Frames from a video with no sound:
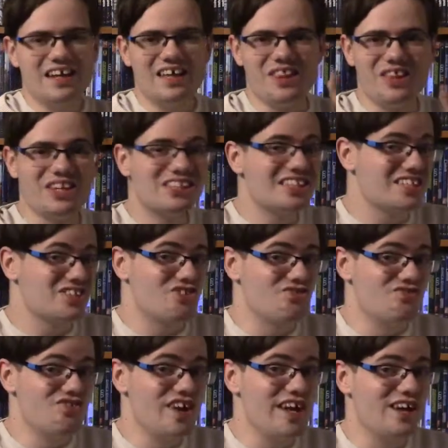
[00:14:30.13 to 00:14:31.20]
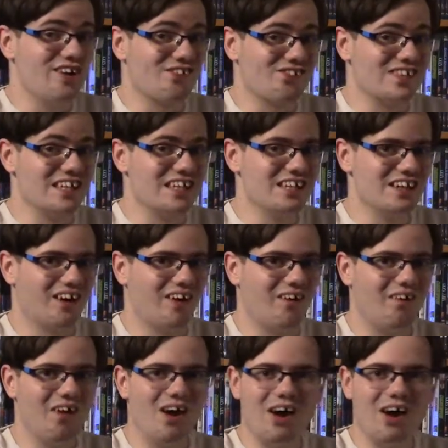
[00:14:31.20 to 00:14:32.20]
this is the real deal.